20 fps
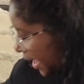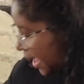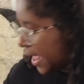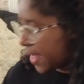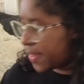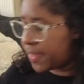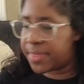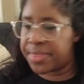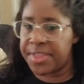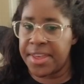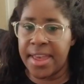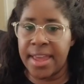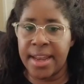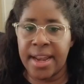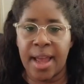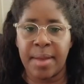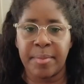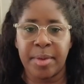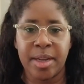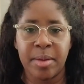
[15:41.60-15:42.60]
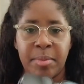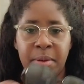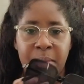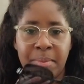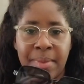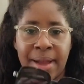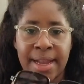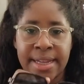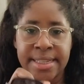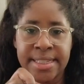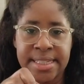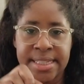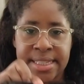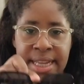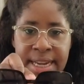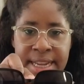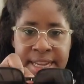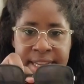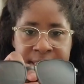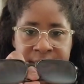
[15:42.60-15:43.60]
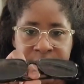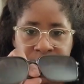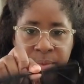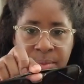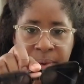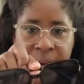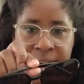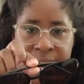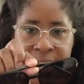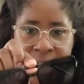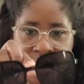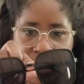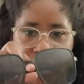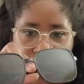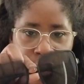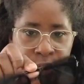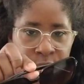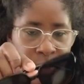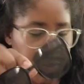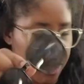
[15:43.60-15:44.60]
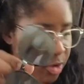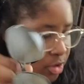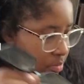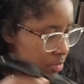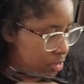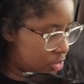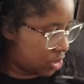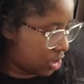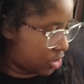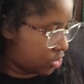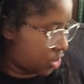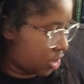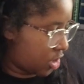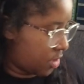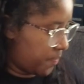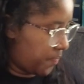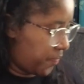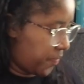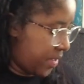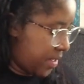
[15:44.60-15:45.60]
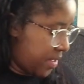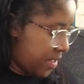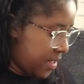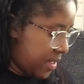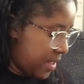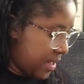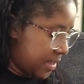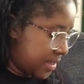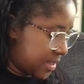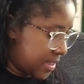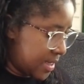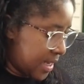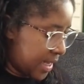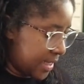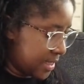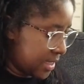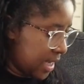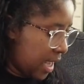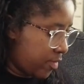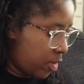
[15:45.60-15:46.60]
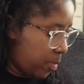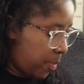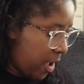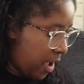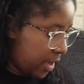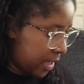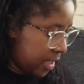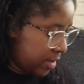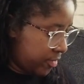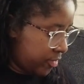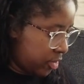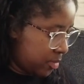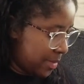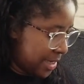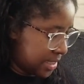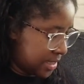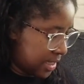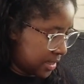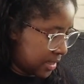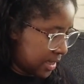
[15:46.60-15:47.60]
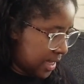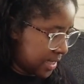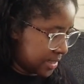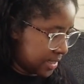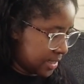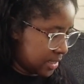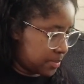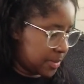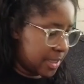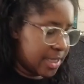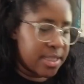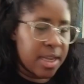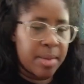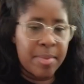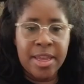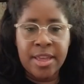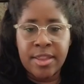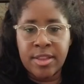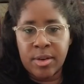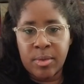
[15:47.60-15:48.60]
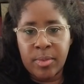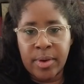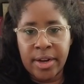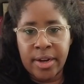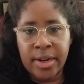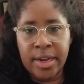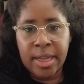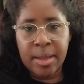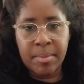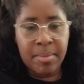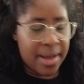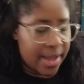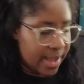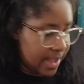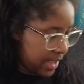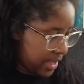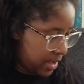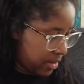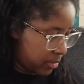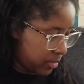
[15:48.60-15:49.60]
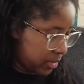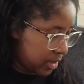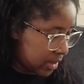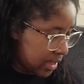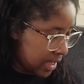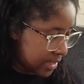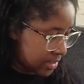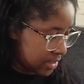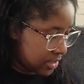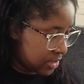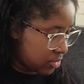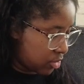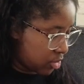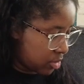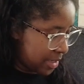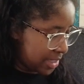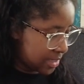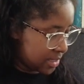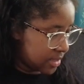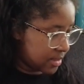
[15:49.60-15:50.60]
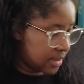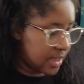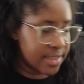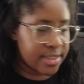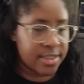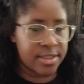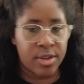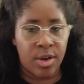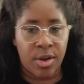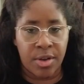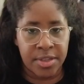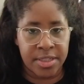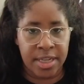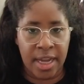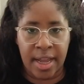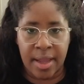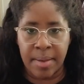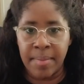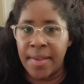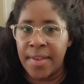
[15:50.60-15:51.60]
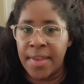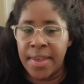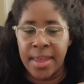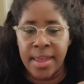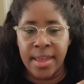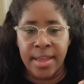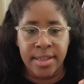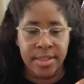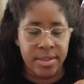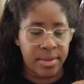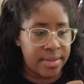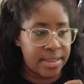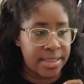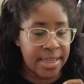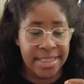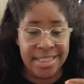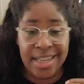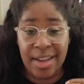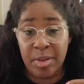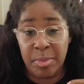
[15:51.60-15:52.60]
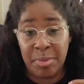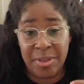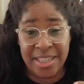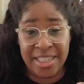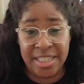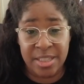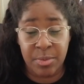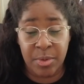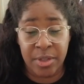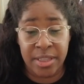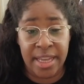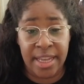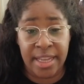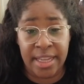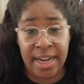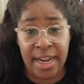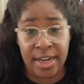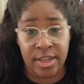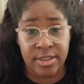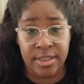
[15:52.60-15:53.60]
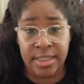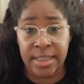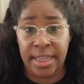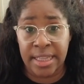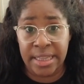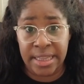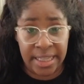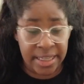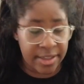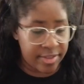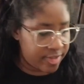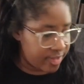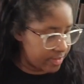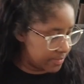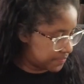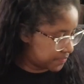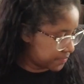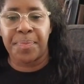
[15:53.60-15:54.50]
And then I'm gonna put my sunnies right next to the portable charger. It's nice to have a pocket for my sunglasses because I'm either wearing my real glasses or my sunglasses all the time. So it's nice to have a place where they can actually like live.